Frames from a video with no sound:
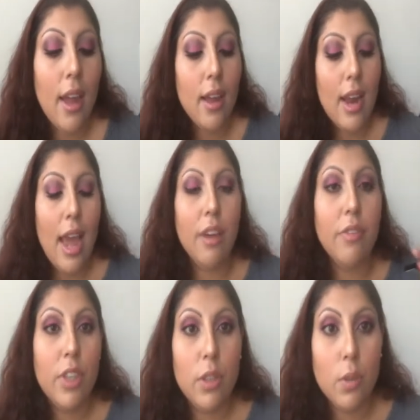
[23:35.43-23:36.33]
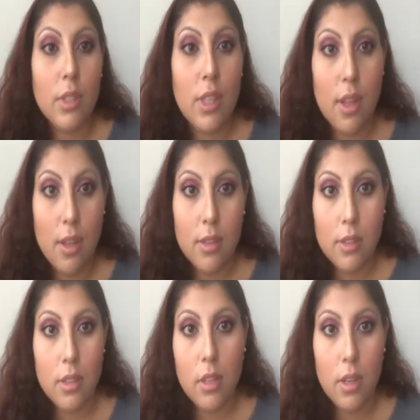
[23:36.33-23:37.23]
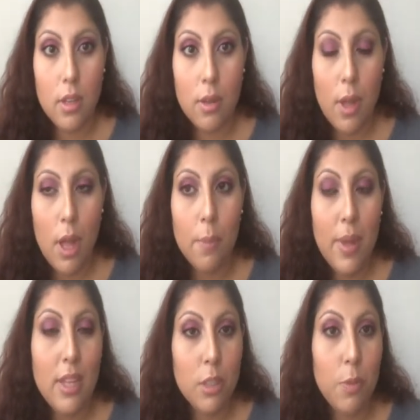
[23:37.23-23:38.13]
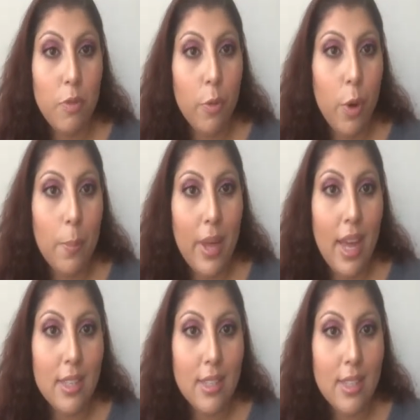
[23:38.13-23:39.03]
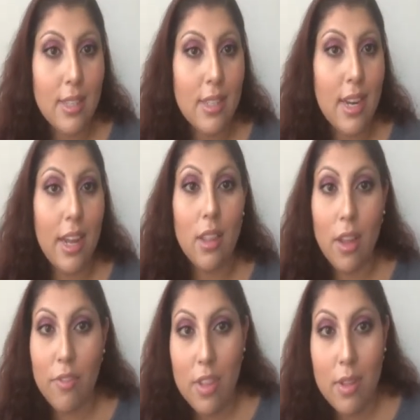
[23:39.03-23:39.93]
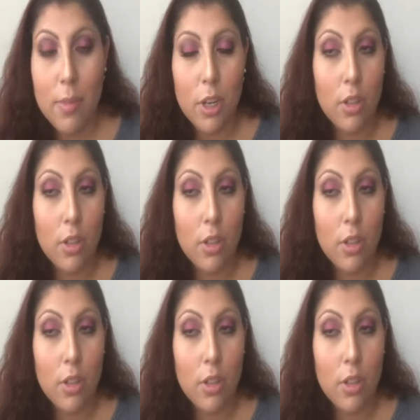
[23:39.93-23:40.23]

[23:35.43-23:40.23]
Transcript: and I've used these pens before by Essence, and I love them.